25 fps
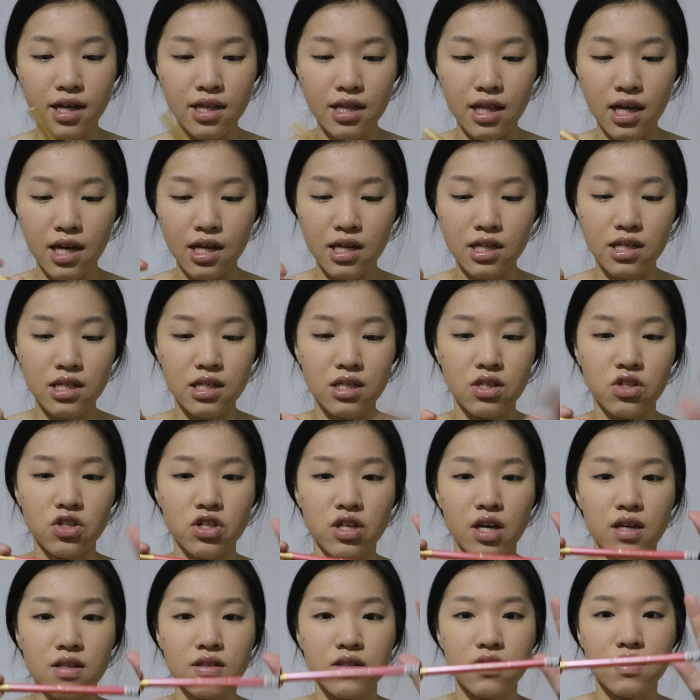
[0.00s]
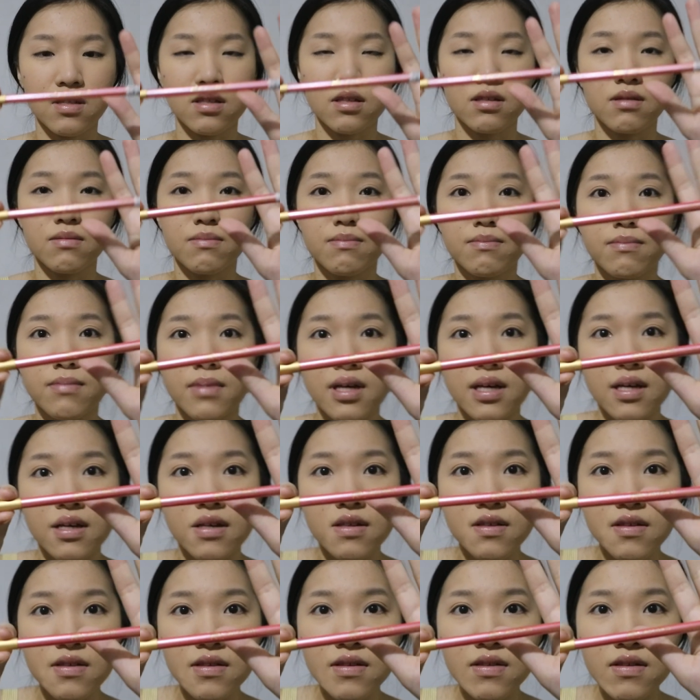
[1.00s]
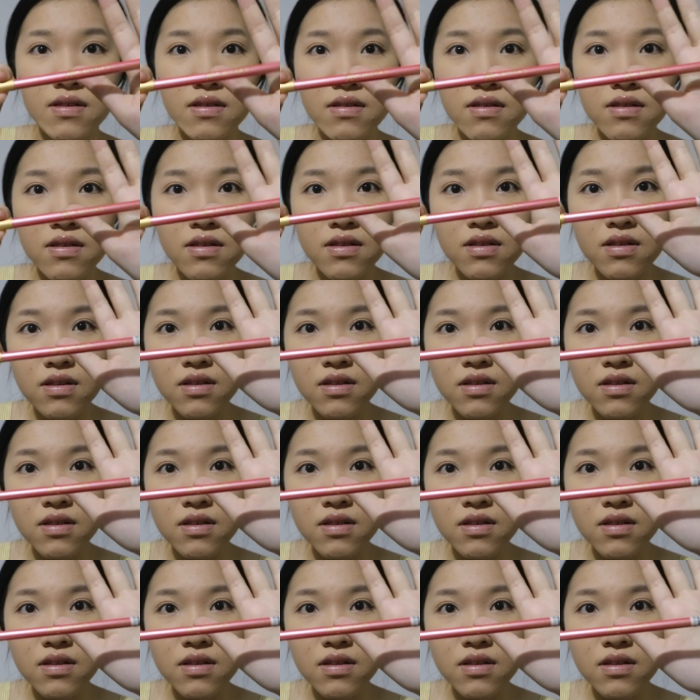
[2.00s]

yang dari Just Mince.